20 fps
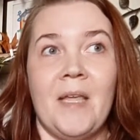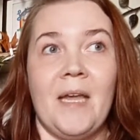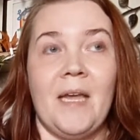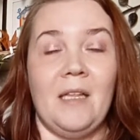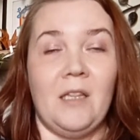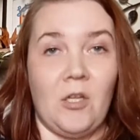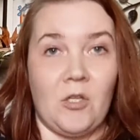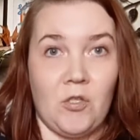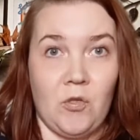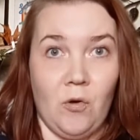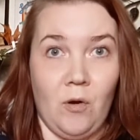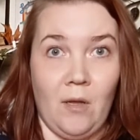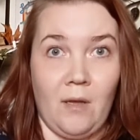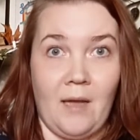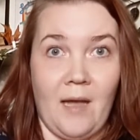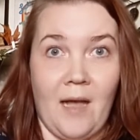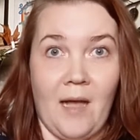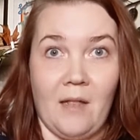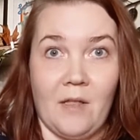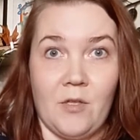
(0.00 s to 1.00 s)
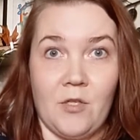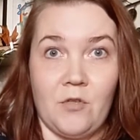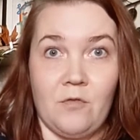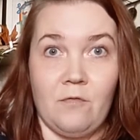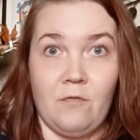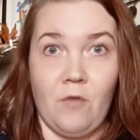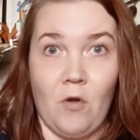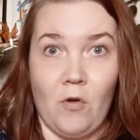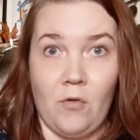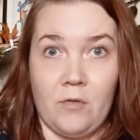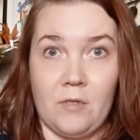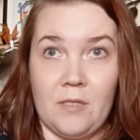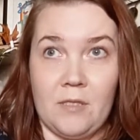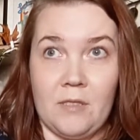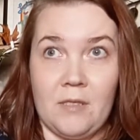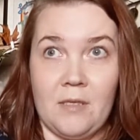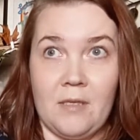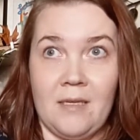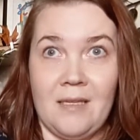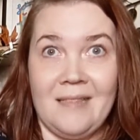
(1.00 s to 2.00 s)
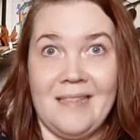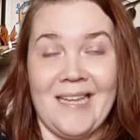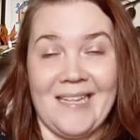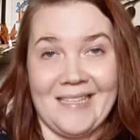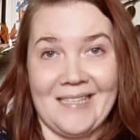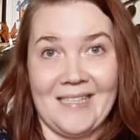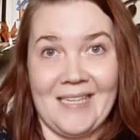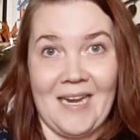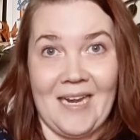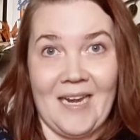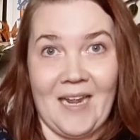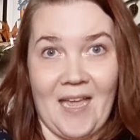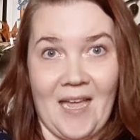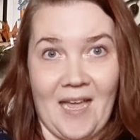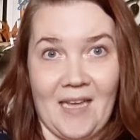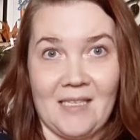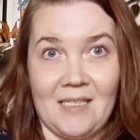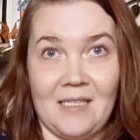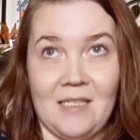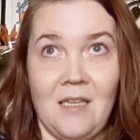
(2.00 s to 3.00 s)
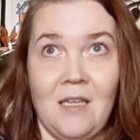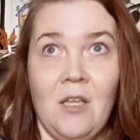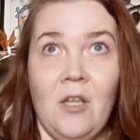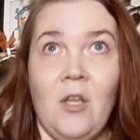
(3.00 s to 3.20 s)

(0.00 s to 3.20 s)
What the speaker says: electoral college votes that state has.